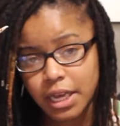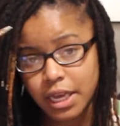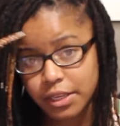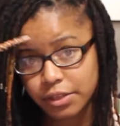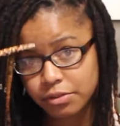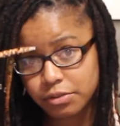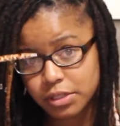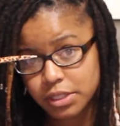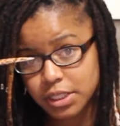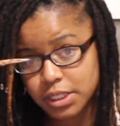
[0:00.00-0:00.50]
I
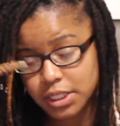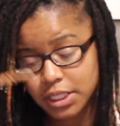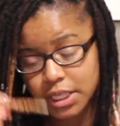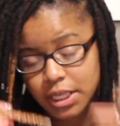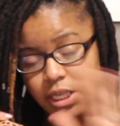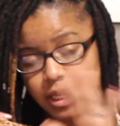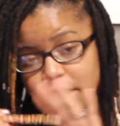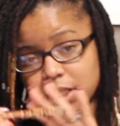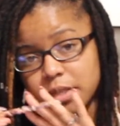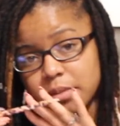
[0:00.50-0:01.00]
use this
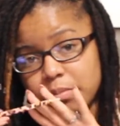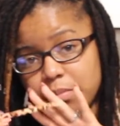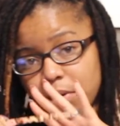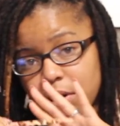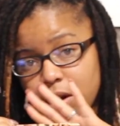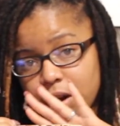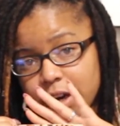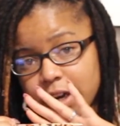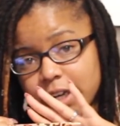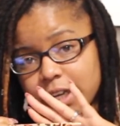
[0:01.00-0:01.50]
end to
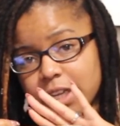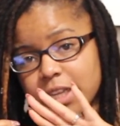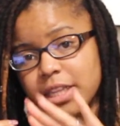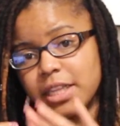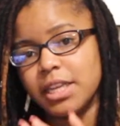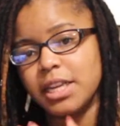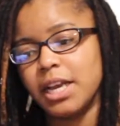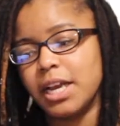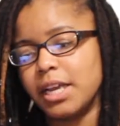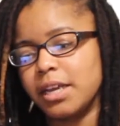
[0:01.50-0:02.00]
part, and
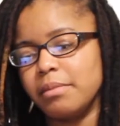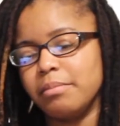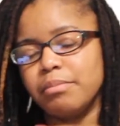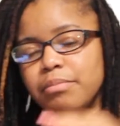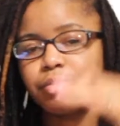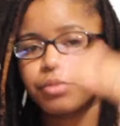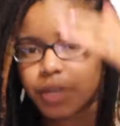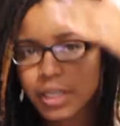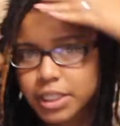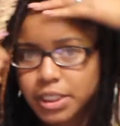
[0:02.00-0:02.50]
then I can
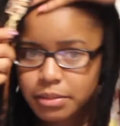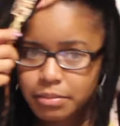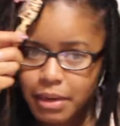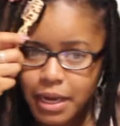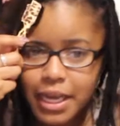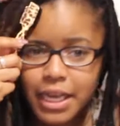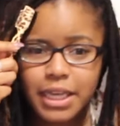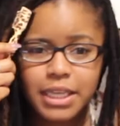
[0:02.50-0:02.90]
brush my